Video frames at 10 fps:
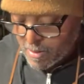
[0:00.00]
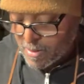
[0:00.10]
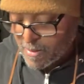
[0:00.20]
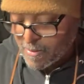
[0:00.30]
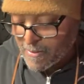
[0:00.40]

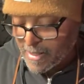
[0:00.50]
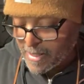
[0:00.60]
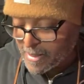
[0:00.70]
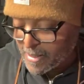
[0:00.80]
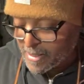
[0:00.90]
All
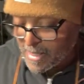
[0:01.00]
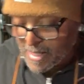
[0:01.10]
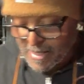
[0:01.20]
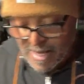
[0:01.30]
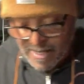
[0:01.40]
right, let's
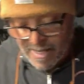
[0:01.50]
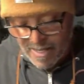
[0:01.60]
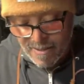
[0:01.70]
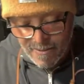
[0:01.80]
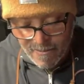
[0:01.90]
lock that
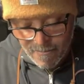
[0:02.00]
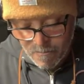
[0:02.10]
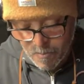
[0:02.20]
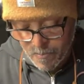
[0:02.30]
down.